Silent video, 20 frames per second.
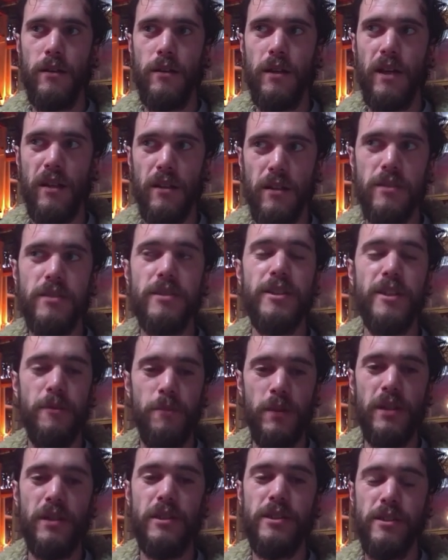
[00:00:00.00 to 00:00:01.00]
color
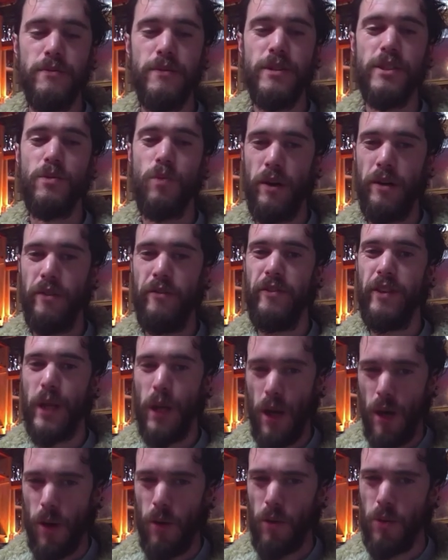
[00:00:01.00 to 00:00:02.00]
symbolism is one of the
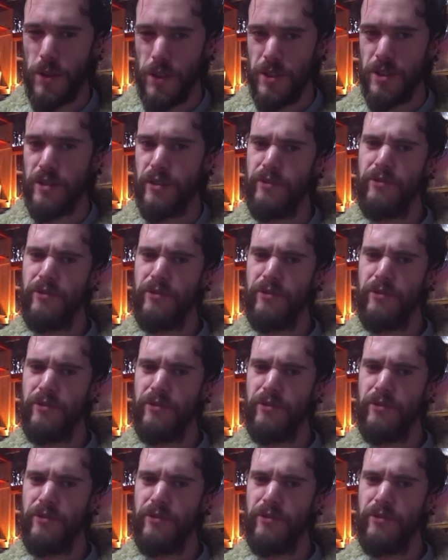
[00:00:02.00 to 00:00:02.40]
oldest